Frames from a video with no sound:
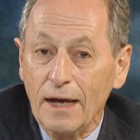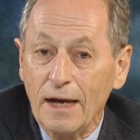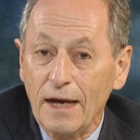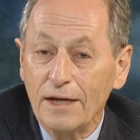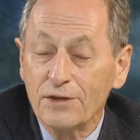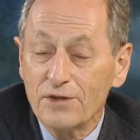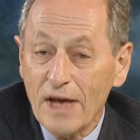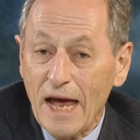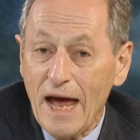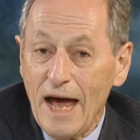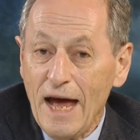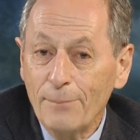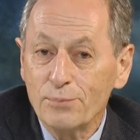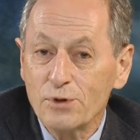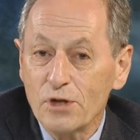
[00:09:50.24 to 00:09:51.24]
It's
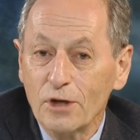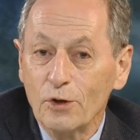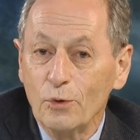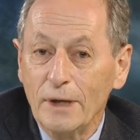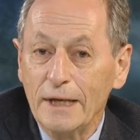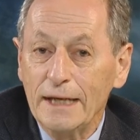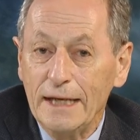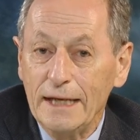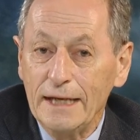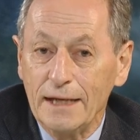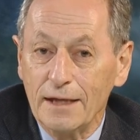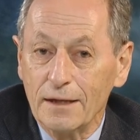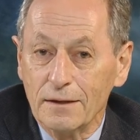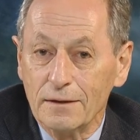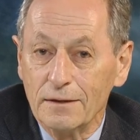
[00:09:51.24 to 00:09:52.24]
absolutely
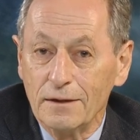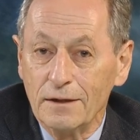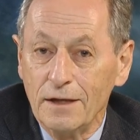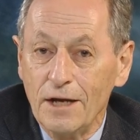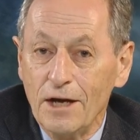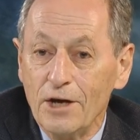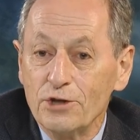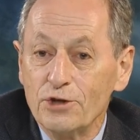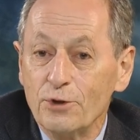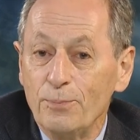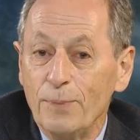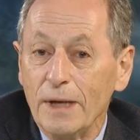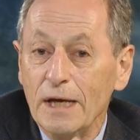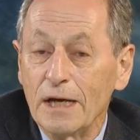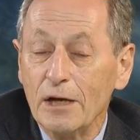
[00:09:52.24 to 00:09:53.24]
key to
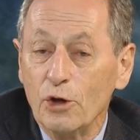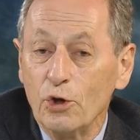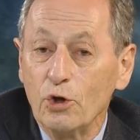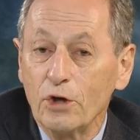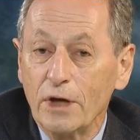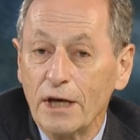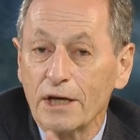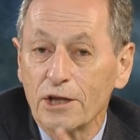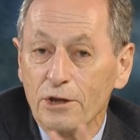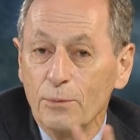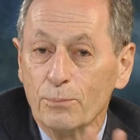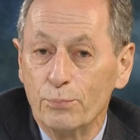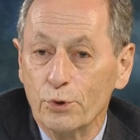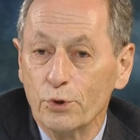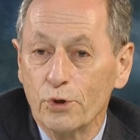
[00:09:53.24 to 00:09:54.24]
be looking at the
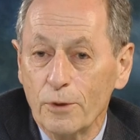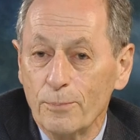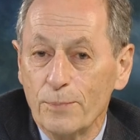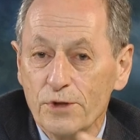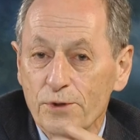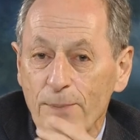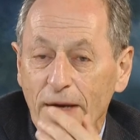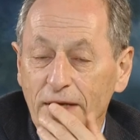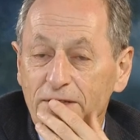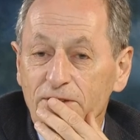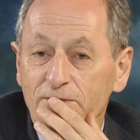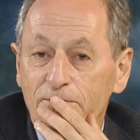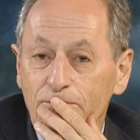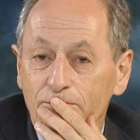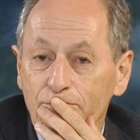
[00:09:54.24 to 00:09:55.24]
broader perspective.
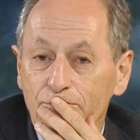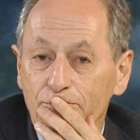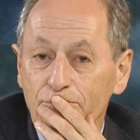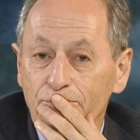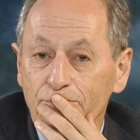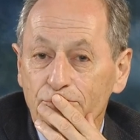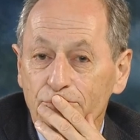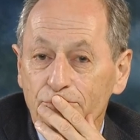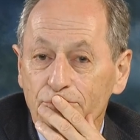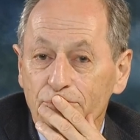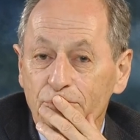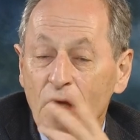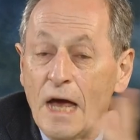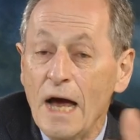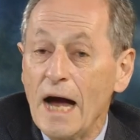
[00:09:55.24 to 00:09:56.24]

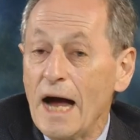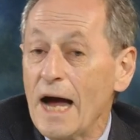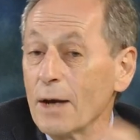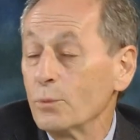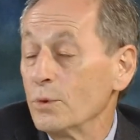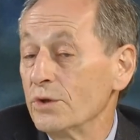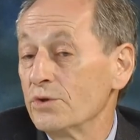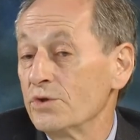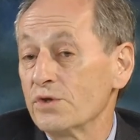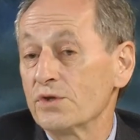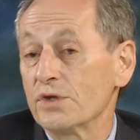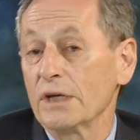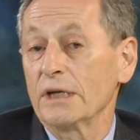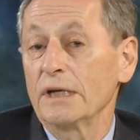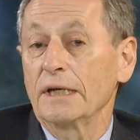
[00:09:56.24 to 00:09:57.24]
I was
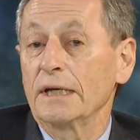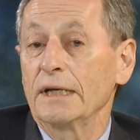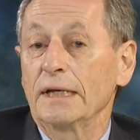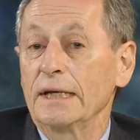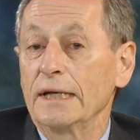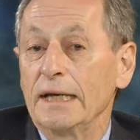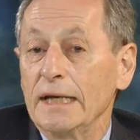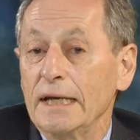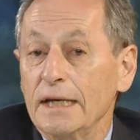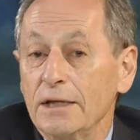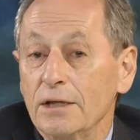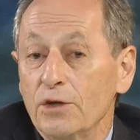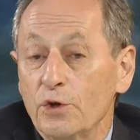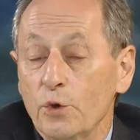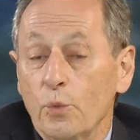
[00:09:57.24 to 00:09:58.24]

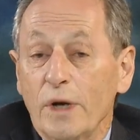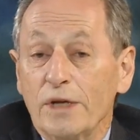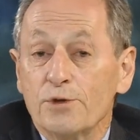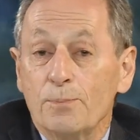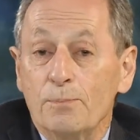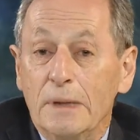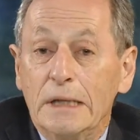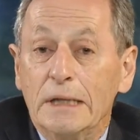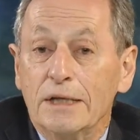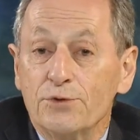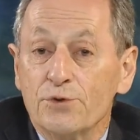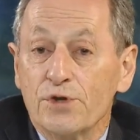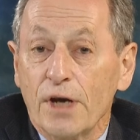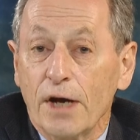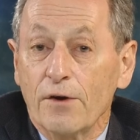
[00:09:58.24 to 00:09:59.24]
in the West
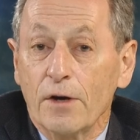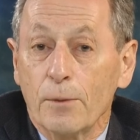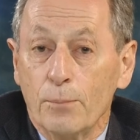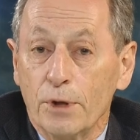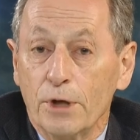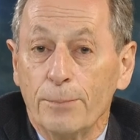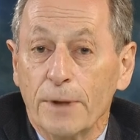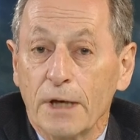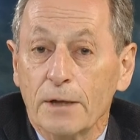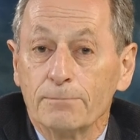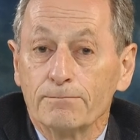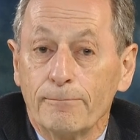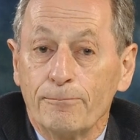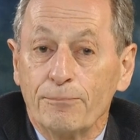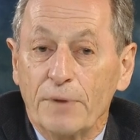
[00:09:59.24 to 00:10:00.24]
Midlands area, Birmingham,
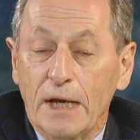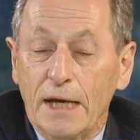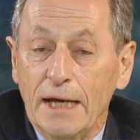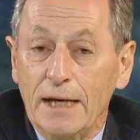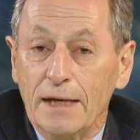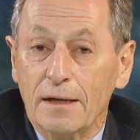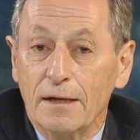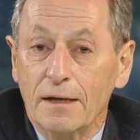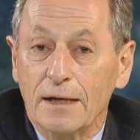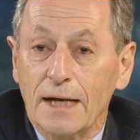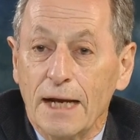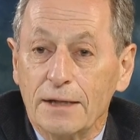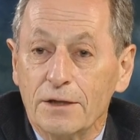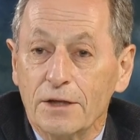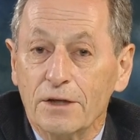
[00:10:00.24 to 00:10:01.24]
in
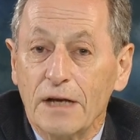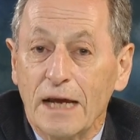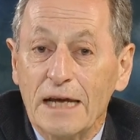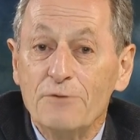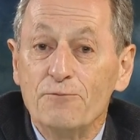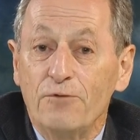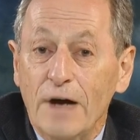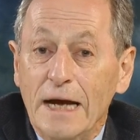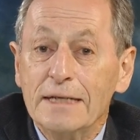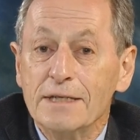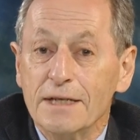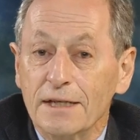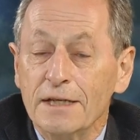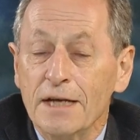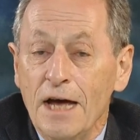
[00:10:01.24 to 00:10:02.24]
London,
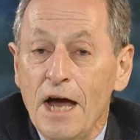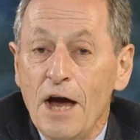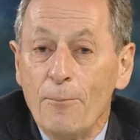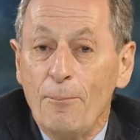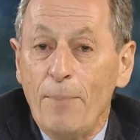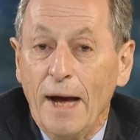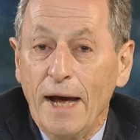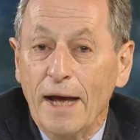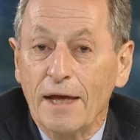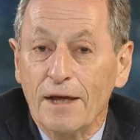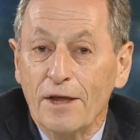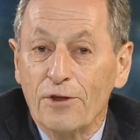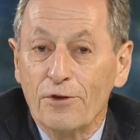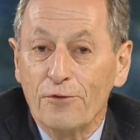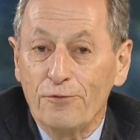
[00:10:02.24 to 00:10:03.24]
invited by
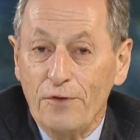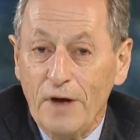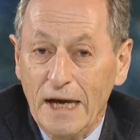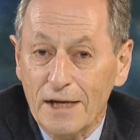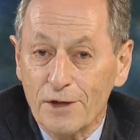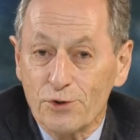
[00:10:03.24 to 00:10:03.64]
the fire